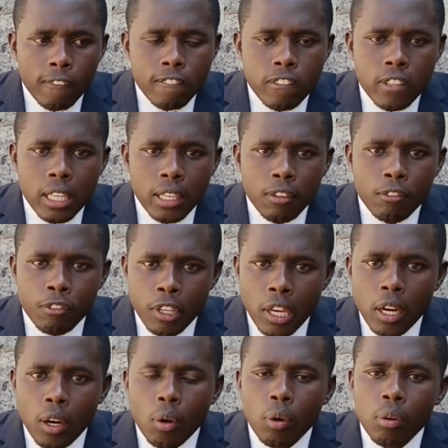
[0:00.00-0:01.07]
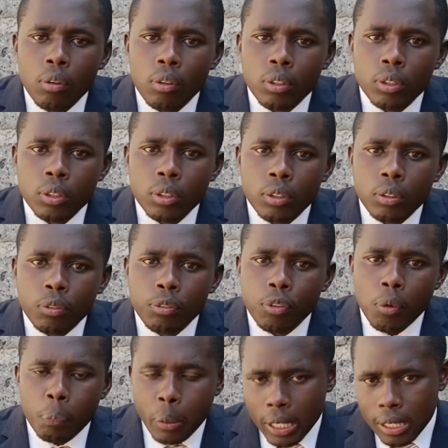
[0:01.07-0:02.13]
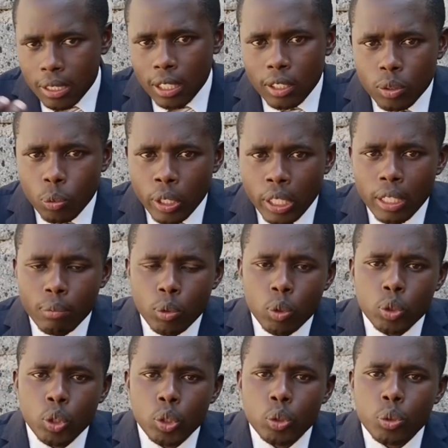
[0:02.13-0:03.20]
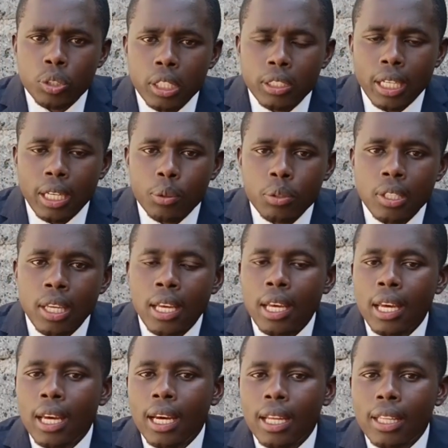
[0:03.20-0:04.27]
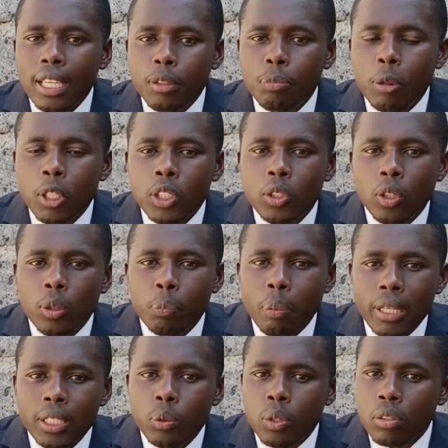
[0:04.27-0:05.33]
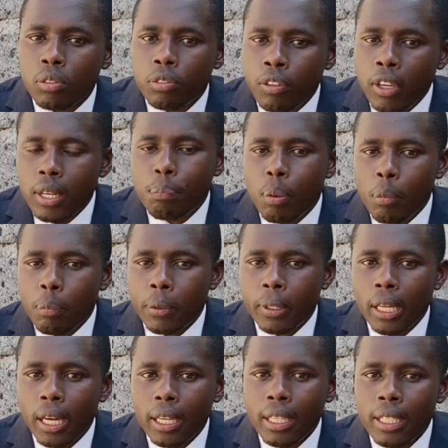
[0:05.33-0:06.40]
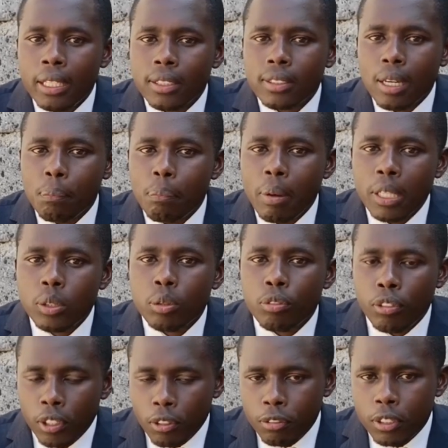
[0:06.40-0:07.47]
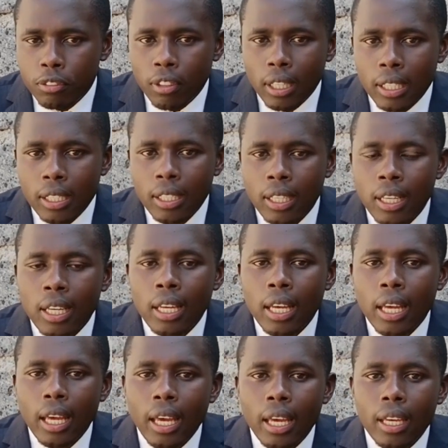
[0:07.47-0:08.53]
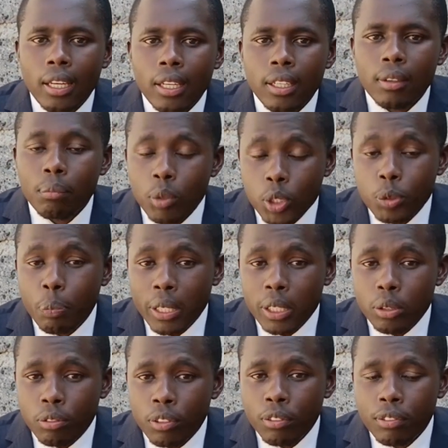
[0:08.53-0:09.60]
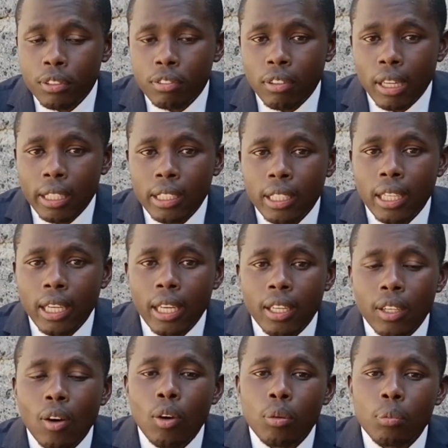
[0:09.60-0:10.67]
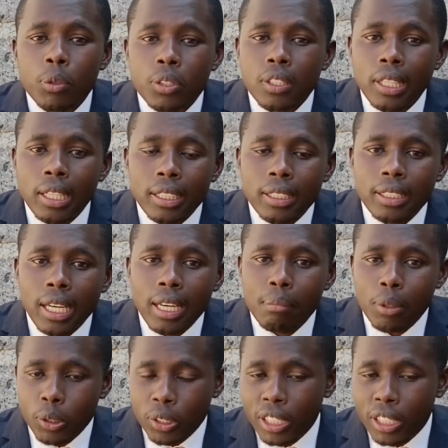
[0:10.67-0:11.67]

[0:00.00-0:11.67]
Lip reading: the vehicle for President William Ruto to State House. That political party was very popular in some parts of Rift Valley and most parts of Rift Valley and almost the entire Mount